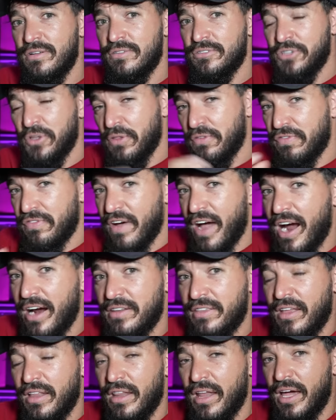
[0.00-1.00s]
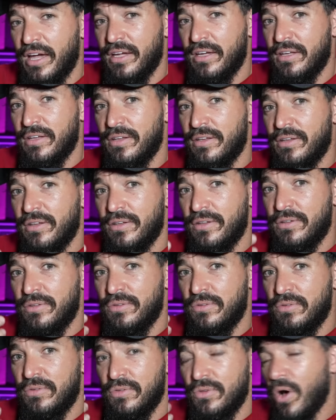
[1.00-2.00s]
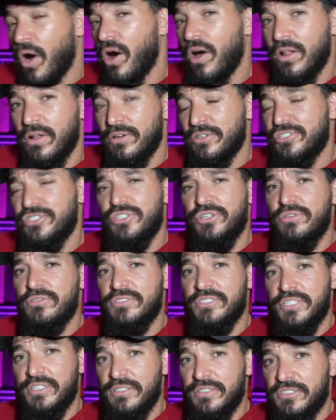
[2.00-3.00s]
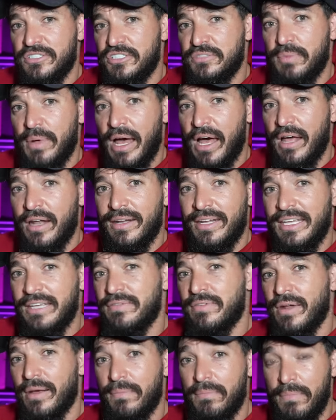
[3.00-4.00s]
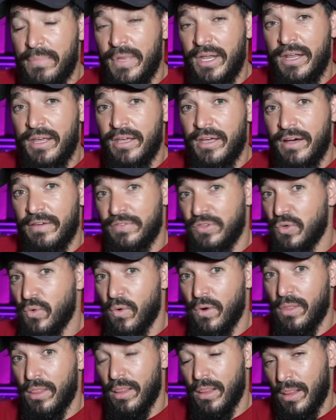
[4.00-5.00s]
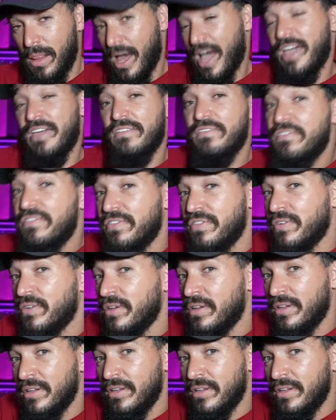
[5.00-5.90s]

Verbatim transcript: So the fact that, like, y'all are choosing to spend even a minute of your life,